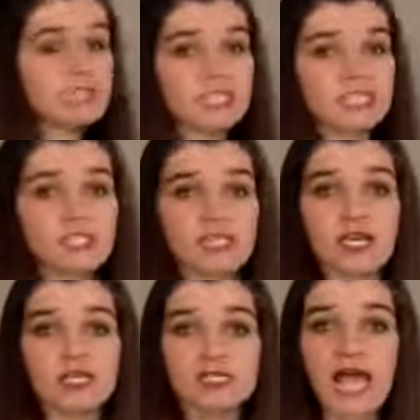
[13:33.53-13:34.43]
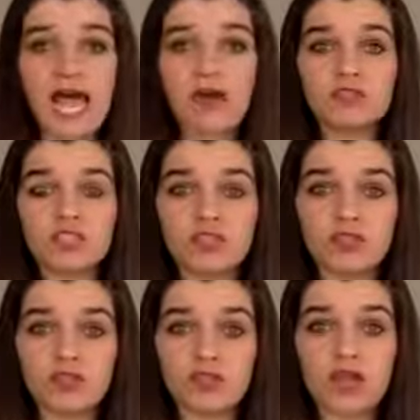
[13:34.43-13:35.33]
teaches us how
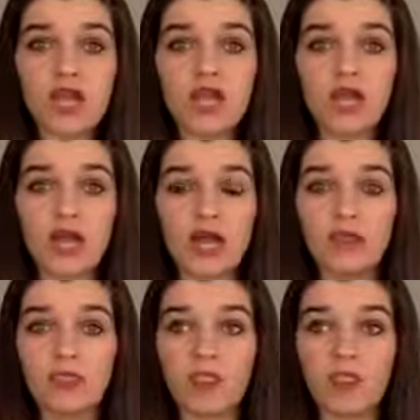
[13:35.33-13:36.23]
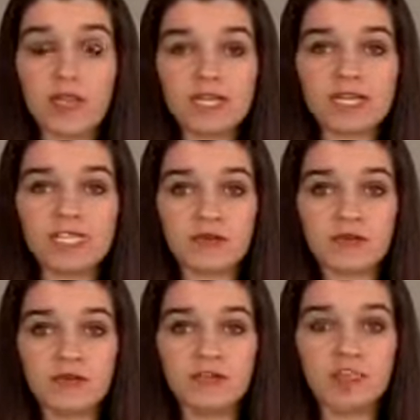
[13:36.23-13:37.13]
to remedy some
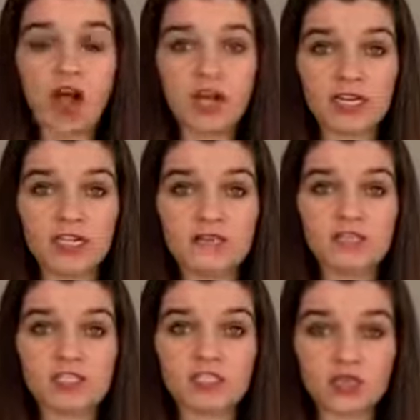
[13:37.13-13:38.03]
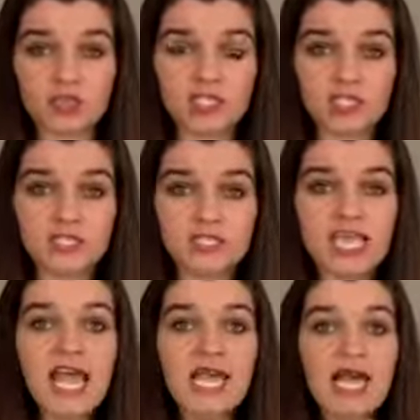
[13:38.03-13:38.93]
of those cognitive distortions
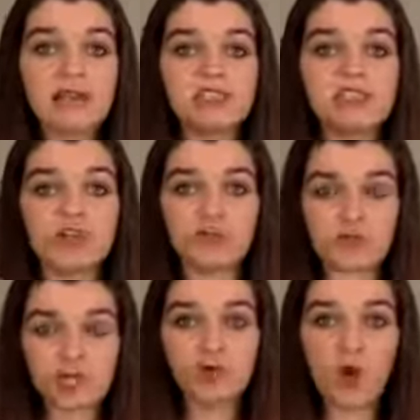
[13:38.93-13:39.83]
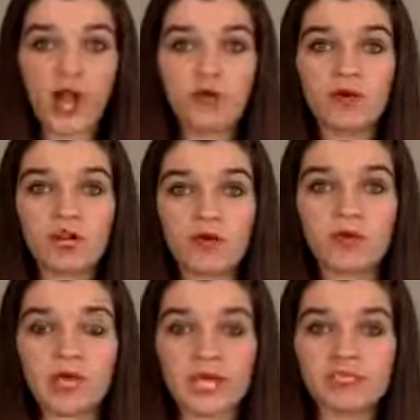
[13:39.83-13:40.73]
and how to start rewiring our
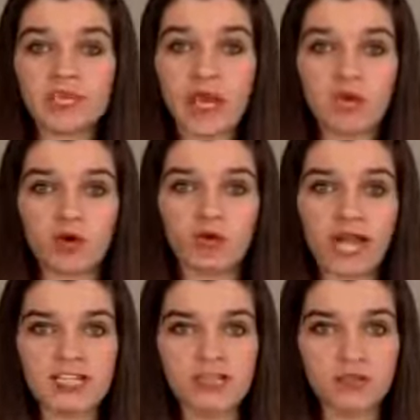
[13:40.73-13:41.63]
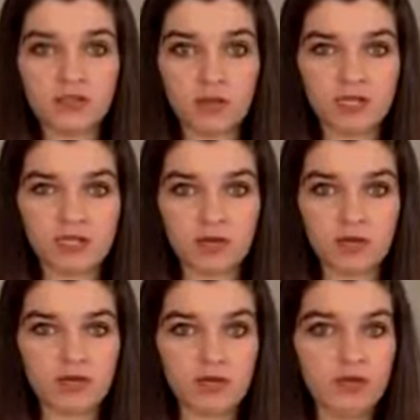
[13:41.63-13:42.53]
brain to have more rational thoughts around
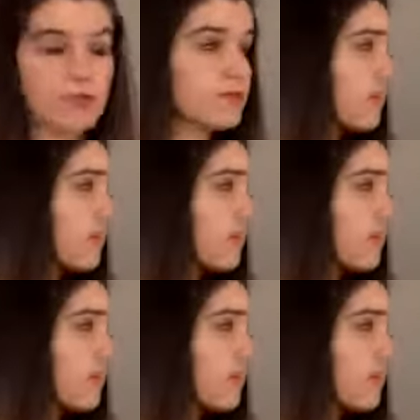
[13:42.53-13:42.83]
food.